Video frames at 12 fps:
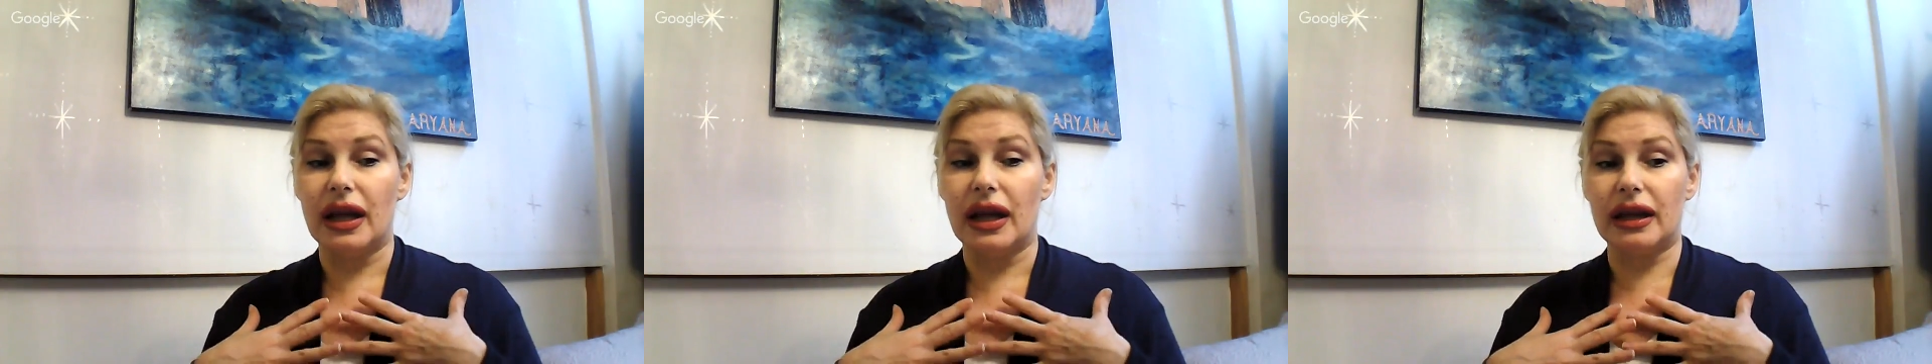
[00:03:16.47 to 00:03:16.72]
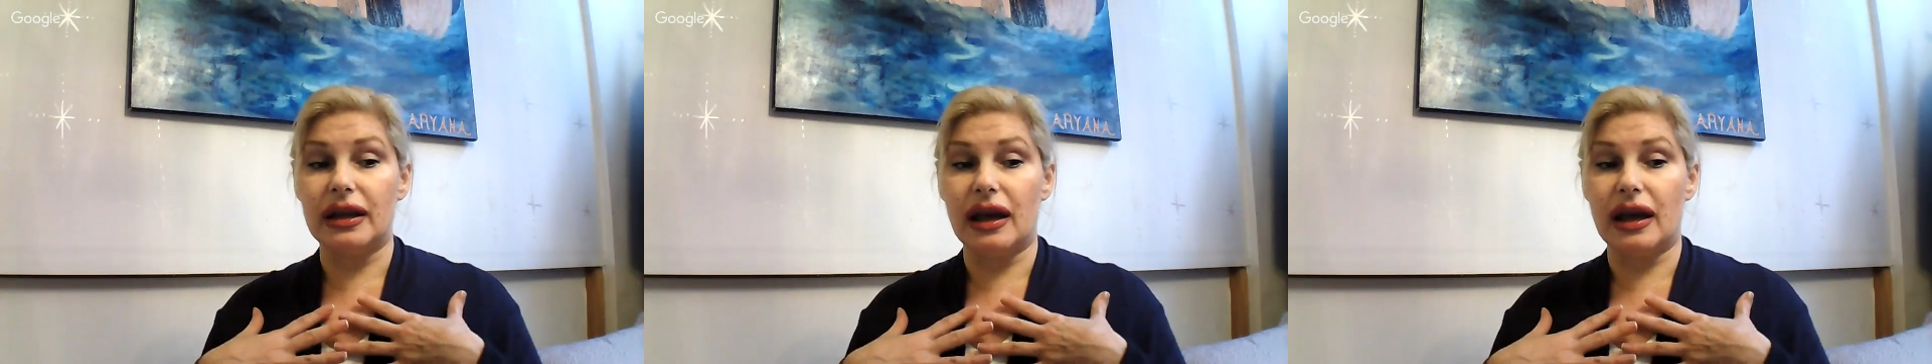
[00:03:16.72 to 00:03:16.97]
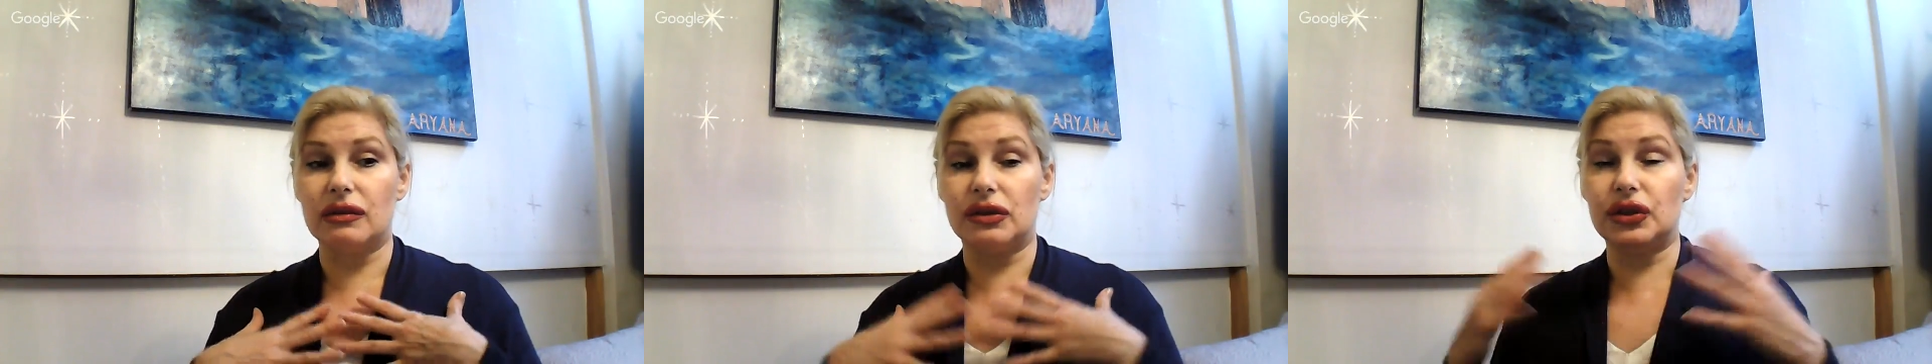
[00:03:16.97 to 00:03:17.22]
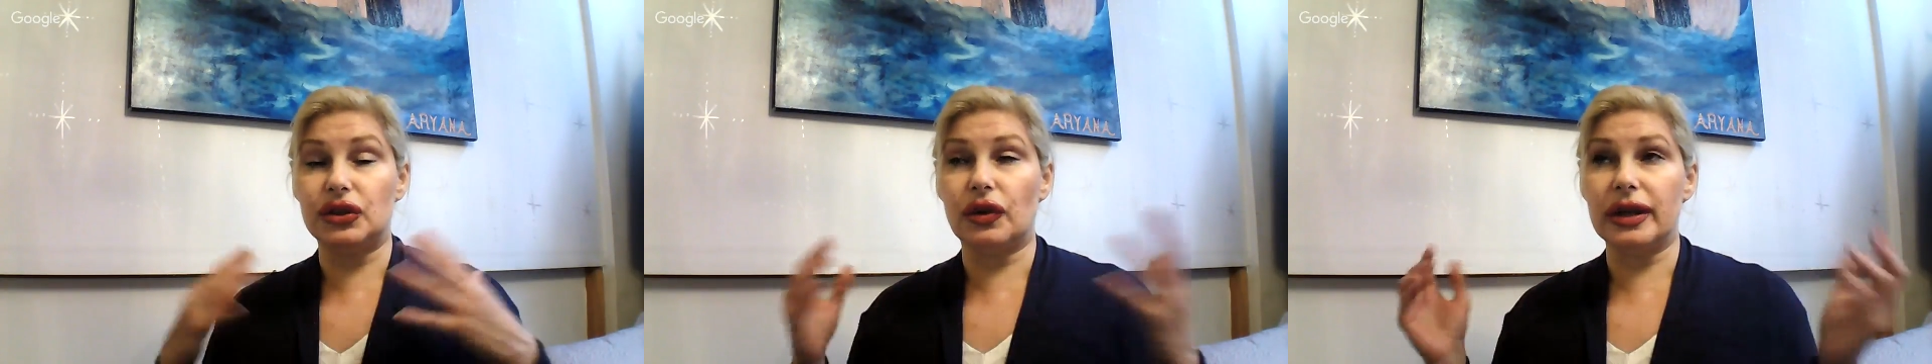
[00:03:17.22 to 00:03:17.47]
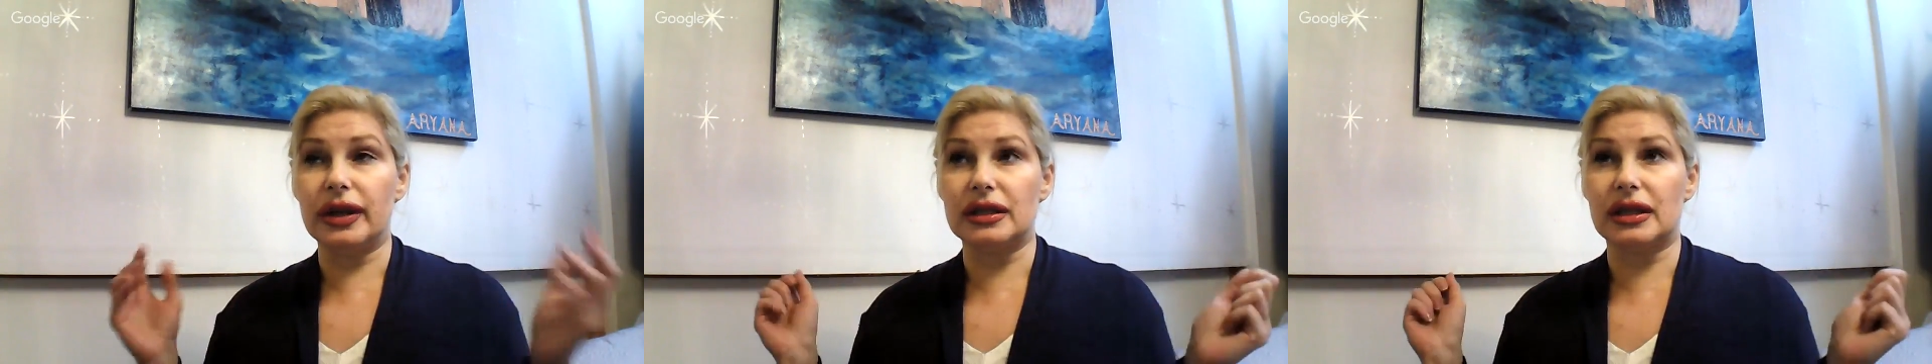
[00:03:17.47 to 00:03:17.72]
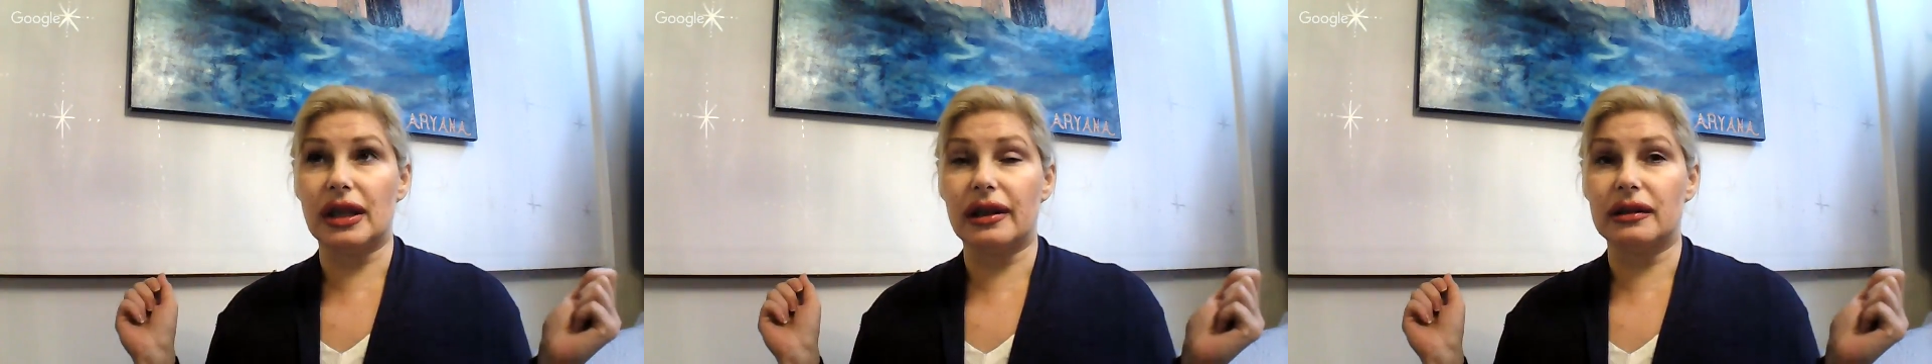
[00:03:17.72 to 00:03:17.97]
and how
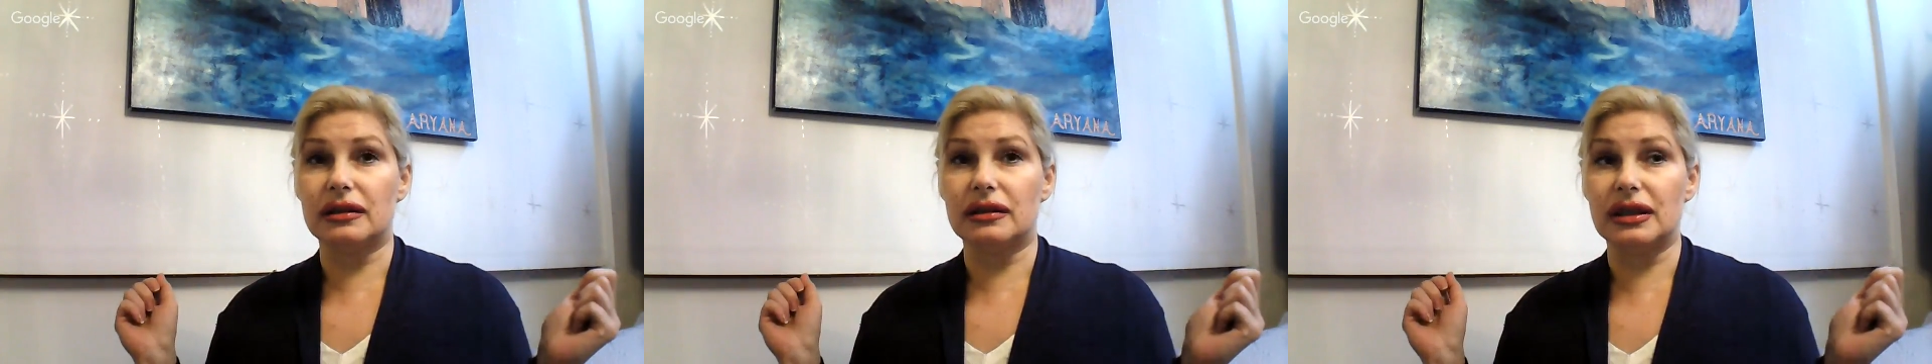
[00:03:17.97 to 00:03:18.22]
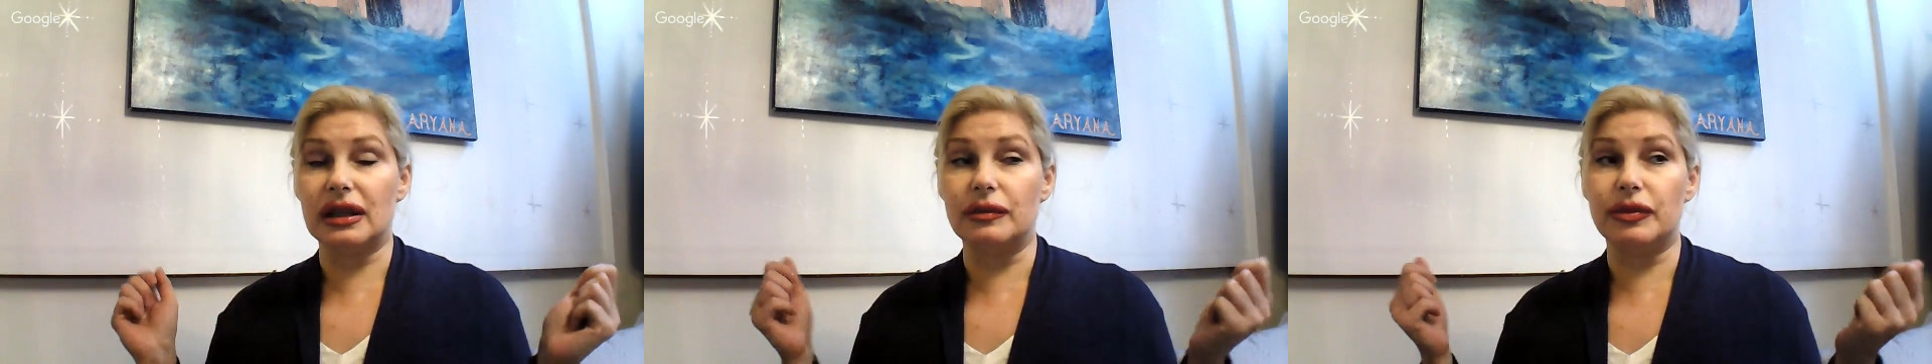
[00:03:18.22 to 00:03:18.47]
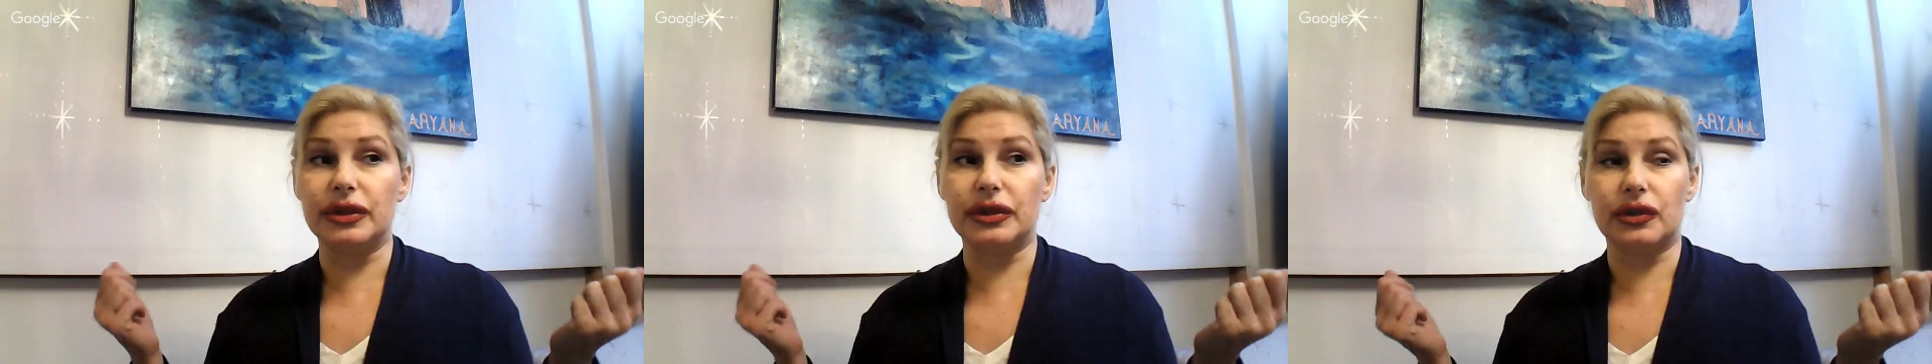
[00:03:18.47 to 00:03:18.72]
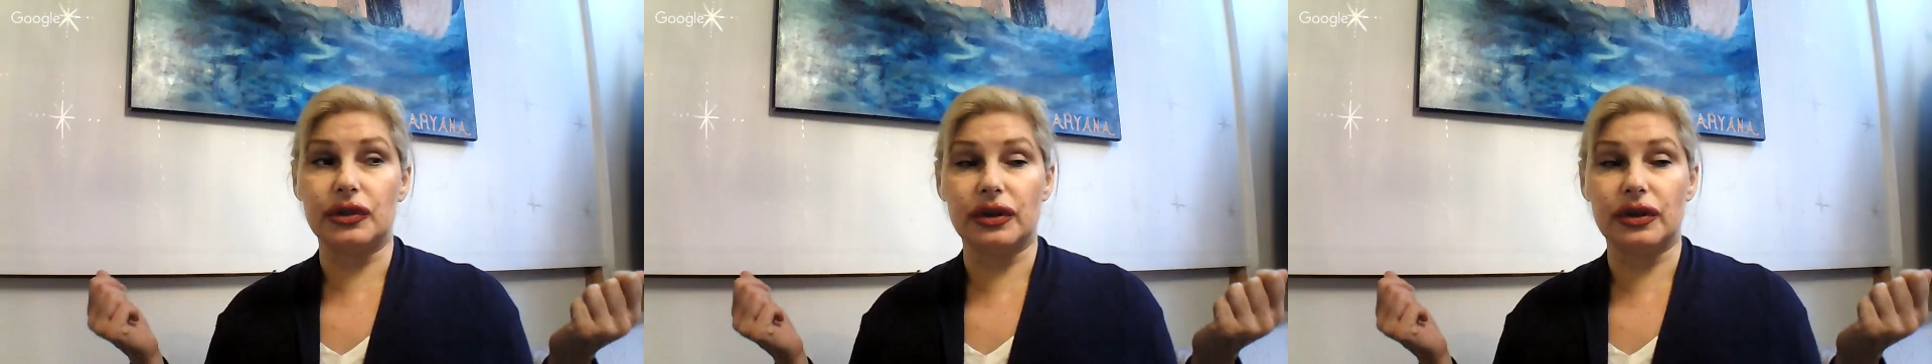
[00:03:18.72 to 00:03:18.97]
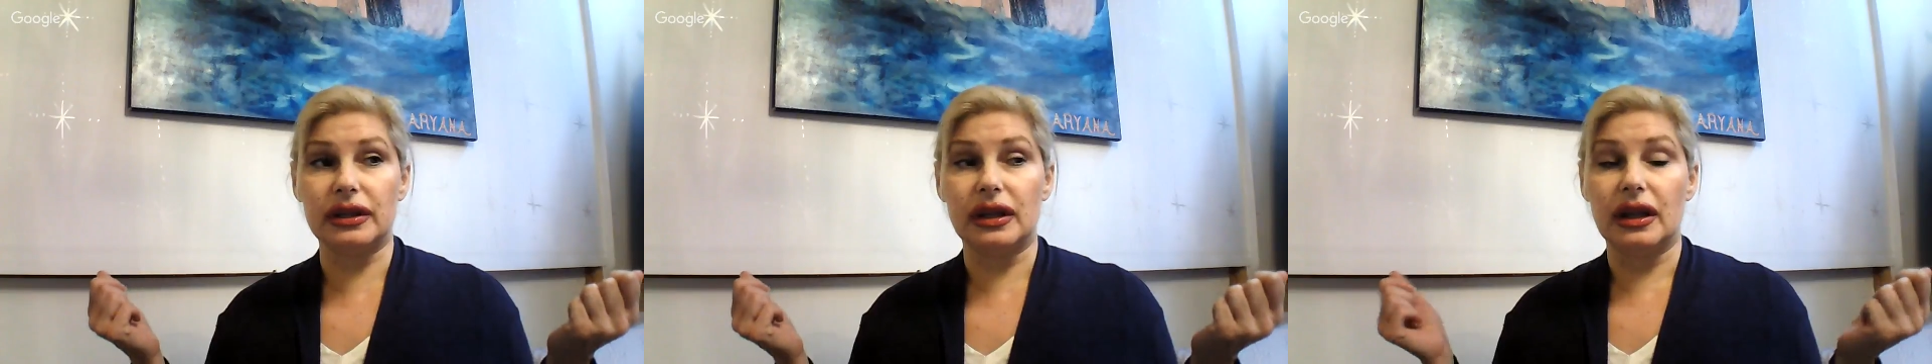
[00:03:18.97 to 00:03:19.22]
joyous and celebratory